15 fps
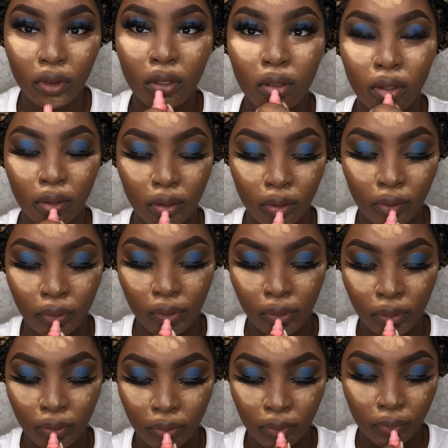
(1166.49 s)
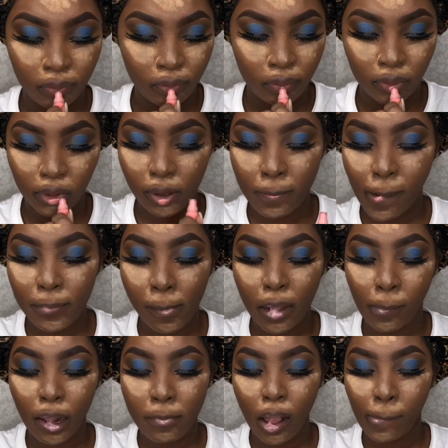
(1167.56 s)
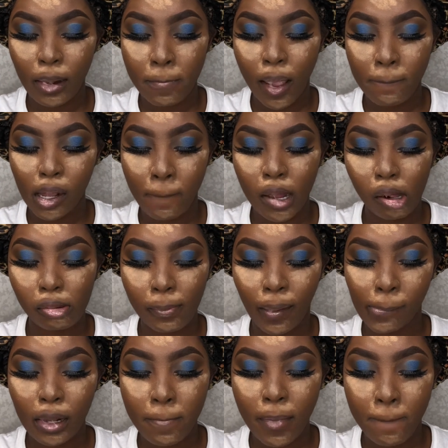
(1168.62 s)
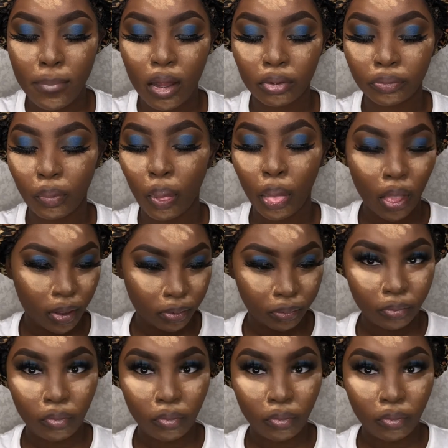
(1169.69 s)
So this baking powder is a baking powder that I got offline from Shein,